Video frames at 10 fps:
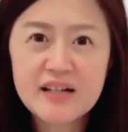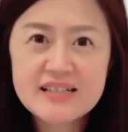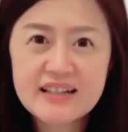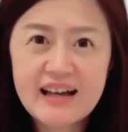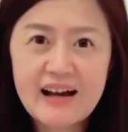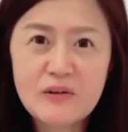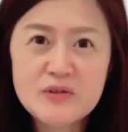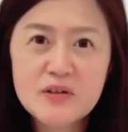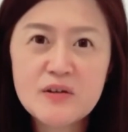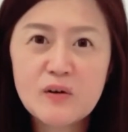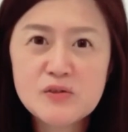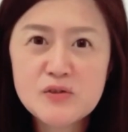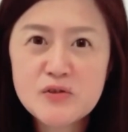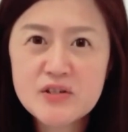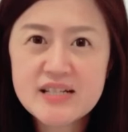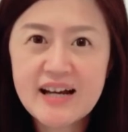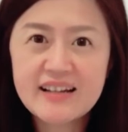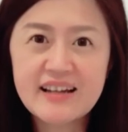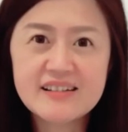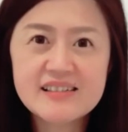eating out or social
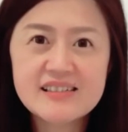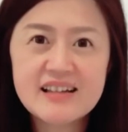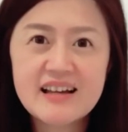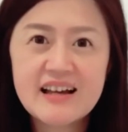dinings.